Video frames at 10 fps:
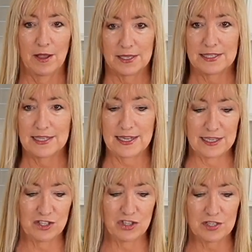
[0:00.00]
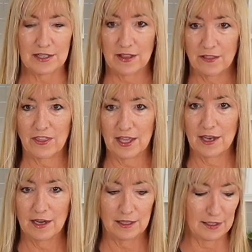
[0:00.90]
See, it's just
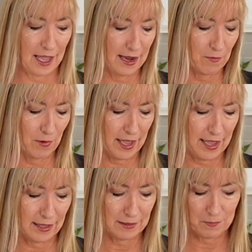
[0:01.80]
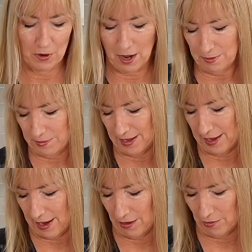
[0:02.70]
thin, lightweight, probably,
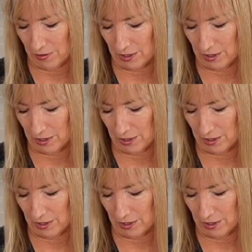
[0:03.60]
I don't know,